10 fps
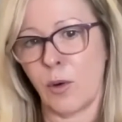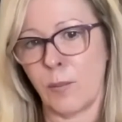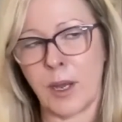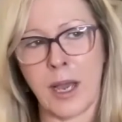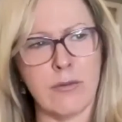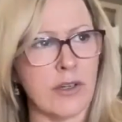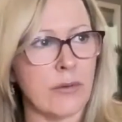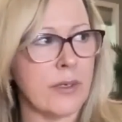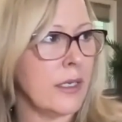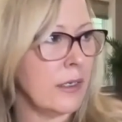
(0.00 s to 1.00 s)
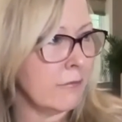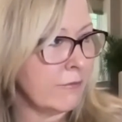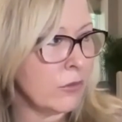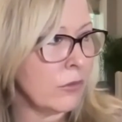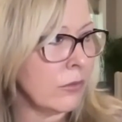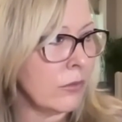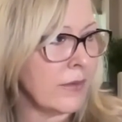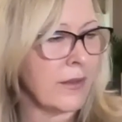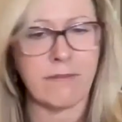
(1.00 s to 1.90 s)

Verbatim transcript: But I was only here for, I think,